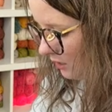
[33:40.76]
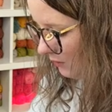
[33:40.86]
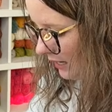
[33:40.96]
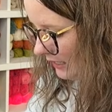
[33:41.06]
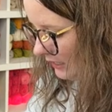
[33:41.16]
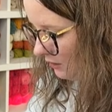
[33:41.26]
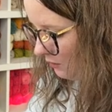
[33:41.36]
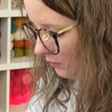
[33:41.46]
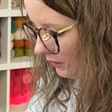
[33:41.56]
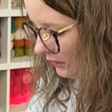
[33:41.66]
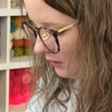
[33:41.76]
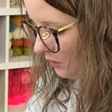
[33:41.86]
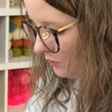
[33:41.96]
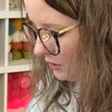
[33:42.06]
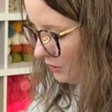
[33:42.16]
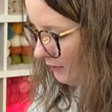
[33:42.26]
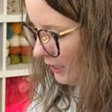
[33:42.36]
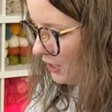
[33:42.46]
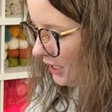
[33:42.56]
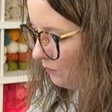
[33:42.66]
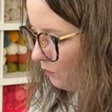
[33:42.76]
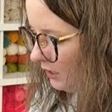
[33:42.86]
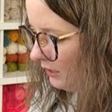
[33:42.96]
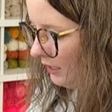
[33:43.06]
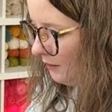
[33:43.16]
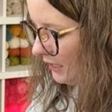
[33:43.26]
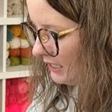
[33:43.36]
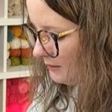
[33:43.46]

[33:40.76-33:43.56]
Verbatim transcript: right here, really close to my chain one, and place